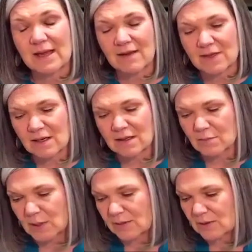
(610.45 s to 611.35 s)
I have a
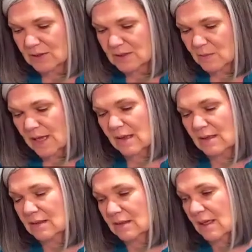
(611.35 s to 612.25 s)
younger brother as
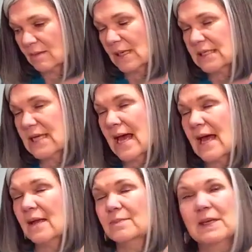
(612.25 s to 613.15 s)
well, and my
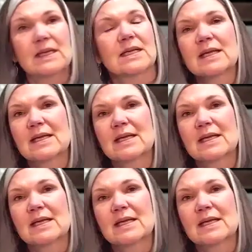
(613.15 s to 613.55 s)
dad, but